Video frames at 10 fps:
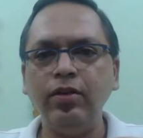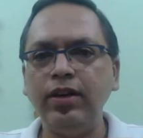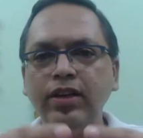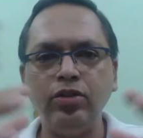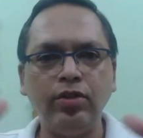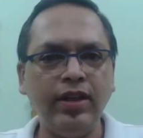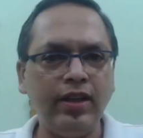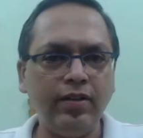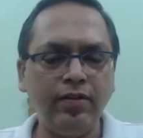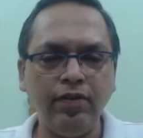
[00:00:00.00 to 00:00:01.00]
you can
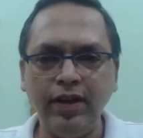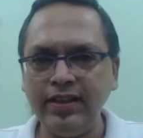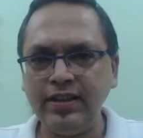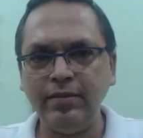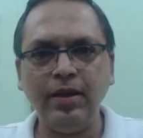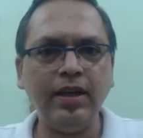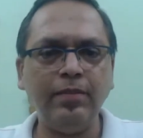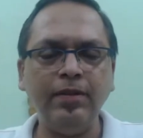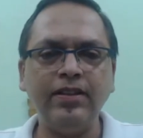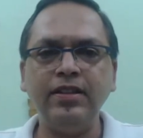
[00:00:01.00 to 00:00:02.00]
join freelancing
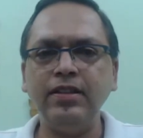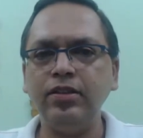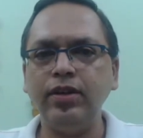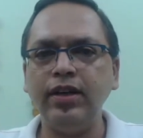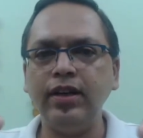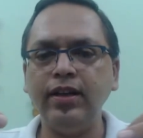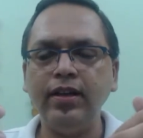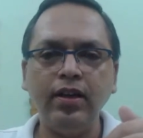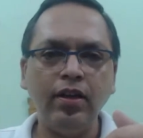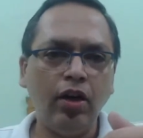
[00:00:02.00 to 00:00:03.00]
marketplaces. You can
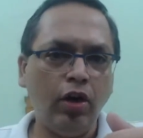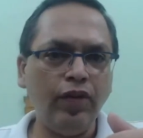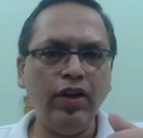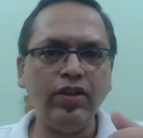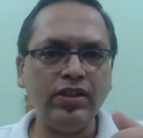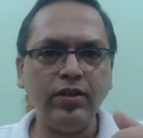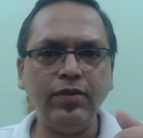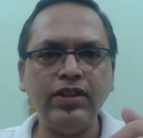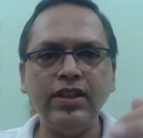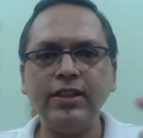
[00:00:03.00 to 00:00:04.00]
offer your
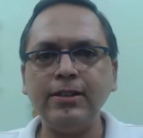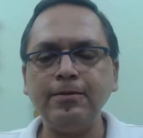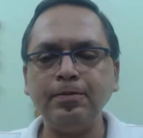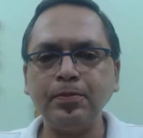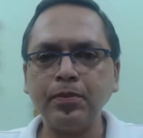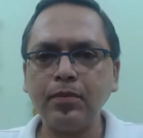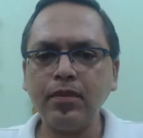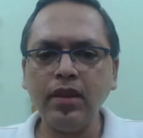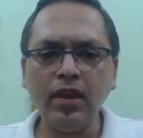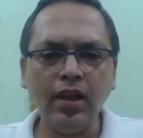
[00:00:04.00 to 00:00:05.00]
services
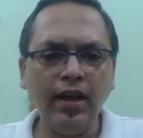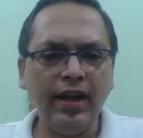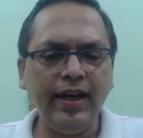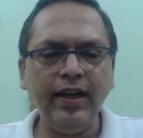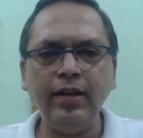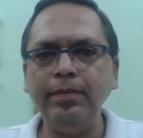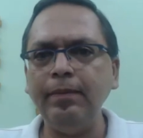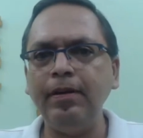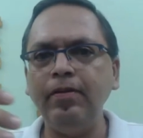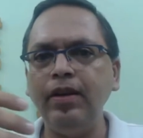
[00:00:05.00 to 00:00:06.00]
and
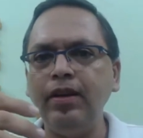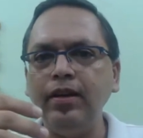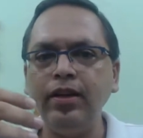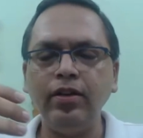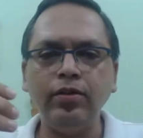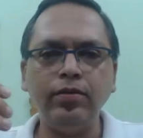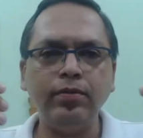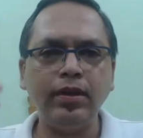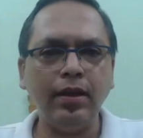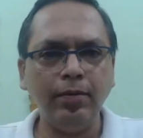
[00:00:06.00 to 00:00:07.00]
people will, you know,
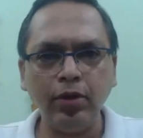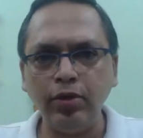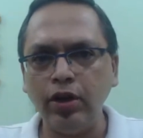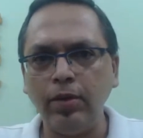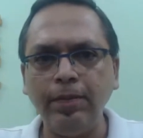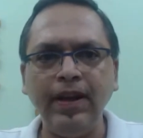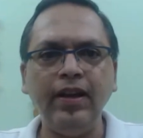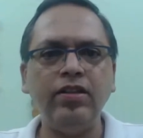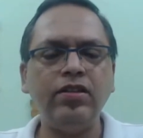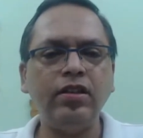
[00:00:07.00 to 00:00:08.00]
come to your
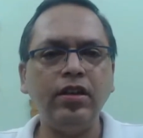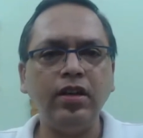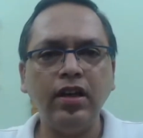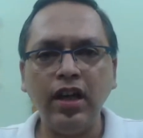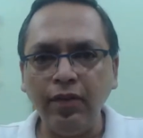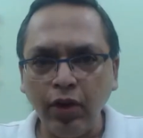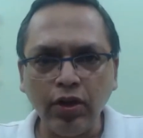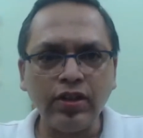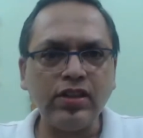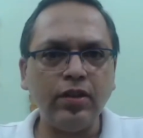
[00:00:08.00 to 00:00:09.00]
page, review
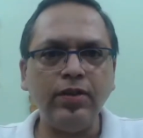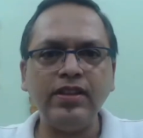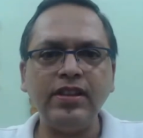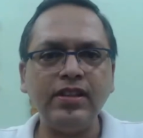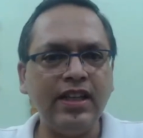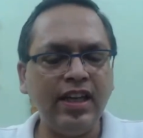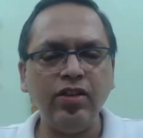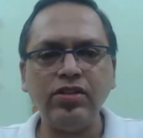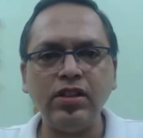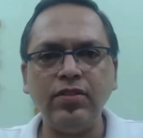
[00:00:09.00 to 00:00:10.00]
your services, take
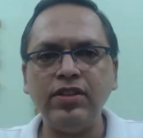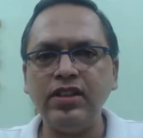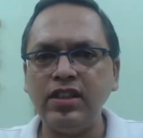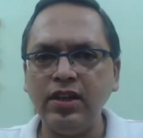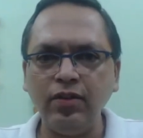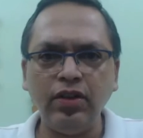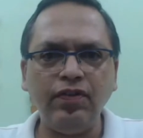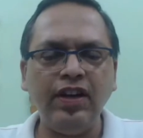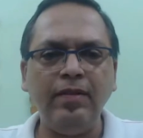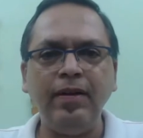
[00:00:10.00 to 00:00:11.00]
your services, give you the
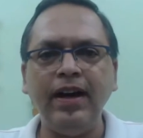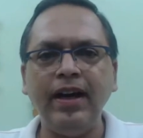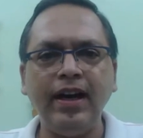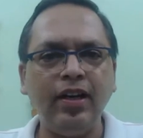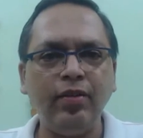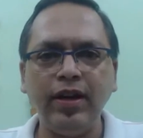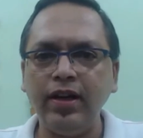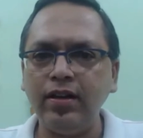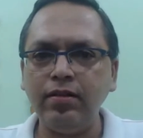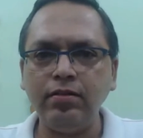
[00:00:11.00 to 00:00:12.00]
feedback, and you
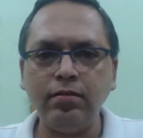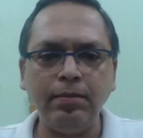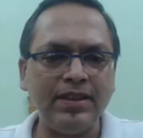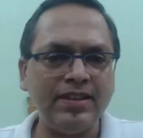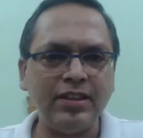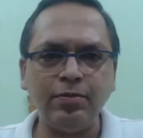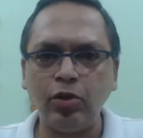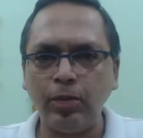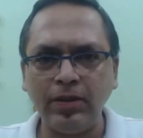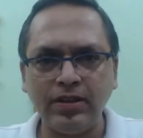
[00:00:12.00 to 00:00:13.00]
get business,
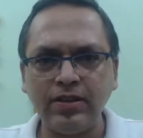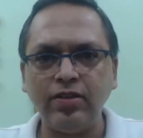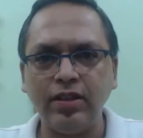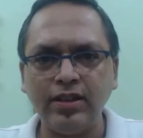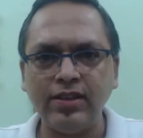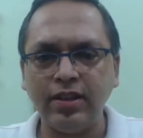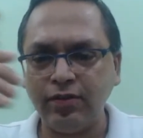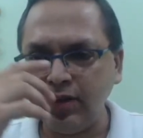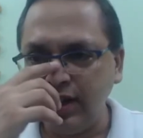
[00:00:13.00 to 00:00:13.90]
more business and all that stuff.